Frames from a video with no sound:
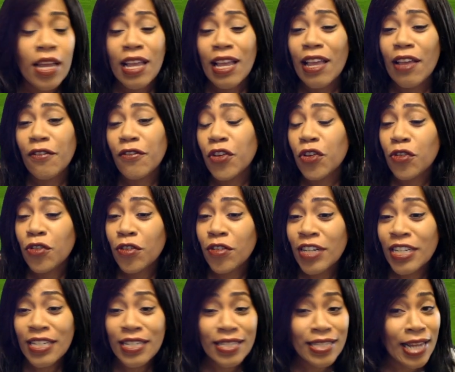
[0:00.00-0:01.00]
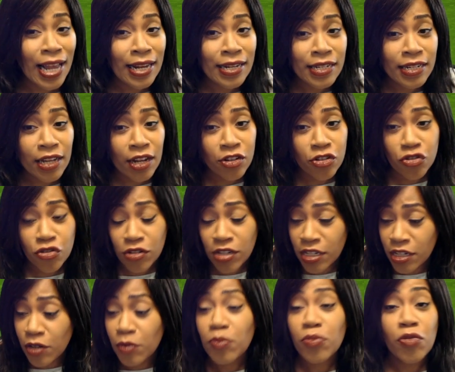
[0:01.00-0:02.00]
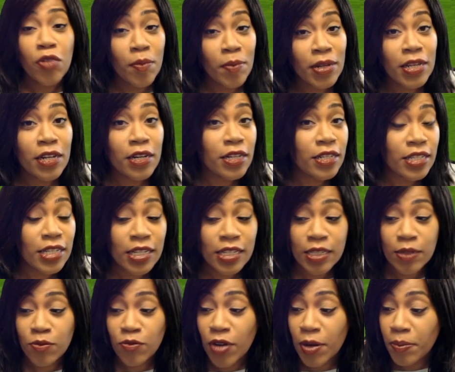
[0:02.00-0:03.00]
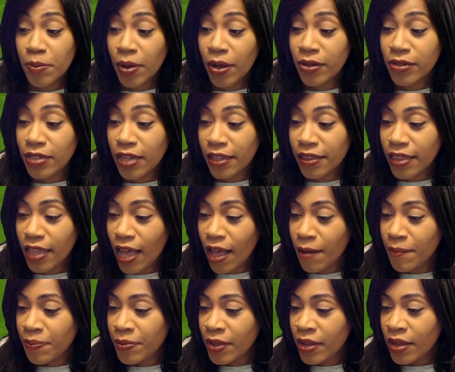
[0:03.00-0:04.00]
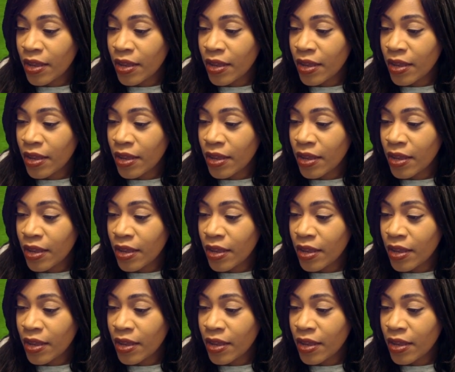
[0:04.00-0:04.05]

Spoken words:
If you're in a Scandi country, you're probably going to see some red barns like that.